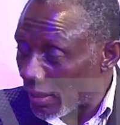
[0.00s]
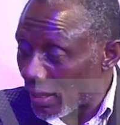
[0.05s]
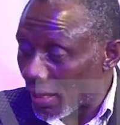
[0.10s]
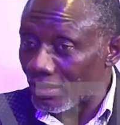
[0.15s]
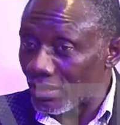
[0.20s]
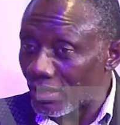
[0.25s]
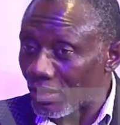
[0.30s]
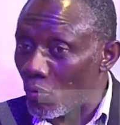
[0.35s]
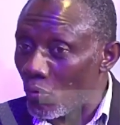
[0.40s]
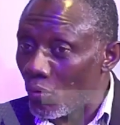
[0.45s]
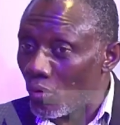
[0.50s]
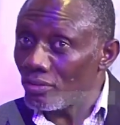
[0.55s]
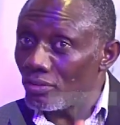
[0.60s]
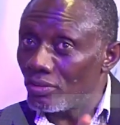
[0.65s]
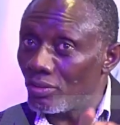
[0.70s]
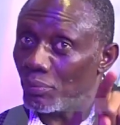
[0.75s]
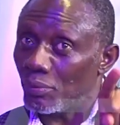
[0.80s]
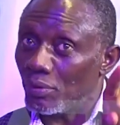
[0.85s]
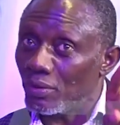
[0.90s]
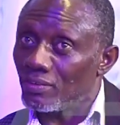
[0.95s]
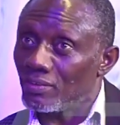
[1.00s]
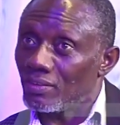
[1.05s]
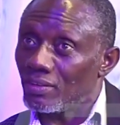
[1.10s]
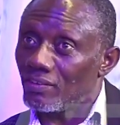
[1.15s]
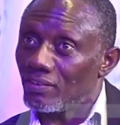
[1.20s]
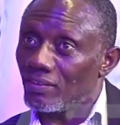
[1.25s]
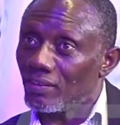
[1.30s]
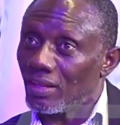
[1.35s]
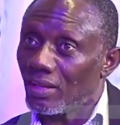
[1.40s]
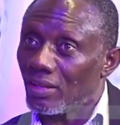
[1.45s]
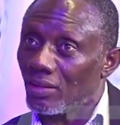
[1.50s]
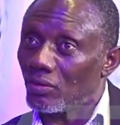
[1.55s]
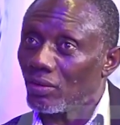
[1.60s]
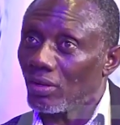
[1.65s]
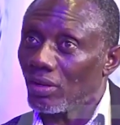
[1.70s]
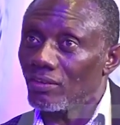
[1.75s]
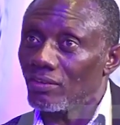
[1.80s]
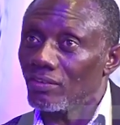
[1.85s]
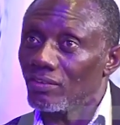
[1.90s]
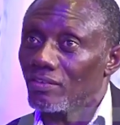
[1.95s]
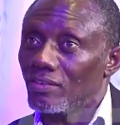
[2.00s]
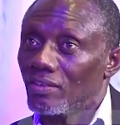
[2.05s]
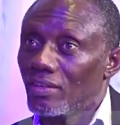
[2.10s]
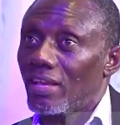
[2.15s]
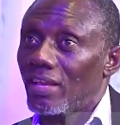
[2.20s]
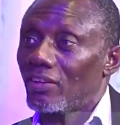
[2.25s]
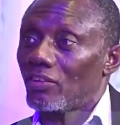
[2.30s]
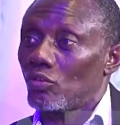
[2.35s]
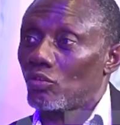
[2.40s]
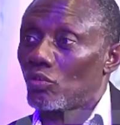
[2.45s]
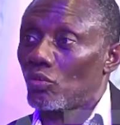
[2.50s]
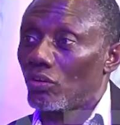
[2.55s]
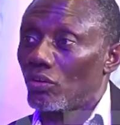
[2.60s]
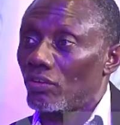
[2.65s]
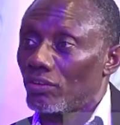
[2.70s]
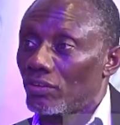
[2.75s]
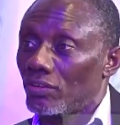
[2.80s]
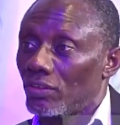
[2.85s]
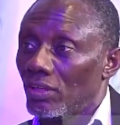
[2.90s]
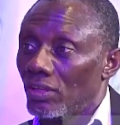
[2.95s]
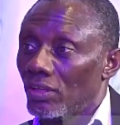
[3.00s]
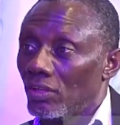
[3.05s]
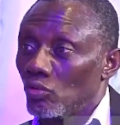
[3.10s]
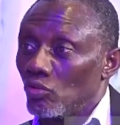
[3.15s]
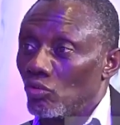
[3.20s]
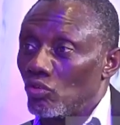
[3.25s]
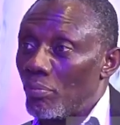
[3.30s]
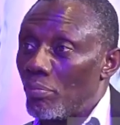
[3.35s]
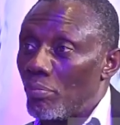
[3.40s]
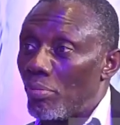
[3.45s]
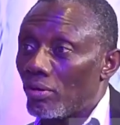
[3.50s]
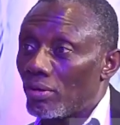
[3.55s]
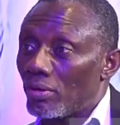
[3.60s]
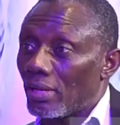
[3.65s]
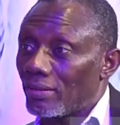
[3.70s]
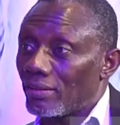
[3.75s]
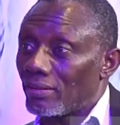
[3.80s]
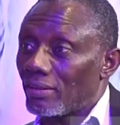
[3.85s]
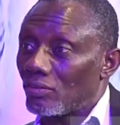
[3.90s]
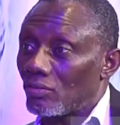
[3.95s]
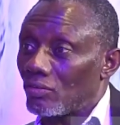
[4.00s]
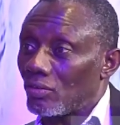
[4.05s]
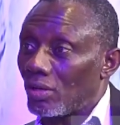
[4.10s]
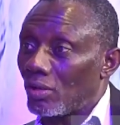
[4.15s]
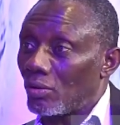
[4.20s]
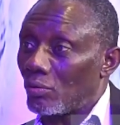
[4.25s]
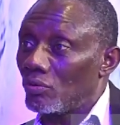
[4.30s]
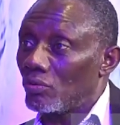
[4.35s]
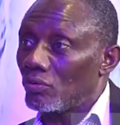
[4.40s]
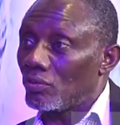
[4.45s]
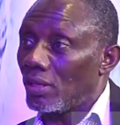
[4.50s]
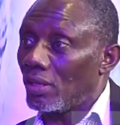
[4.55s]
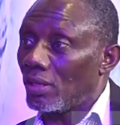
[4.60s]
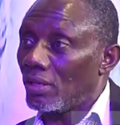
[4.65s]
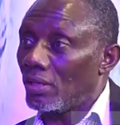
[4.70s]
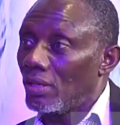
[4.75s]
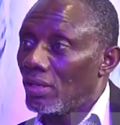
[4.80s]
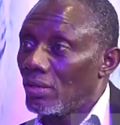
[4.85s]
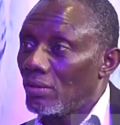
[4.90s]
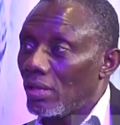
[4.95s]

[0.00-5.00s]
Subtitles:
And they want the presidency now, so that since it's the highest authority, to debunk that thing, so that they won't say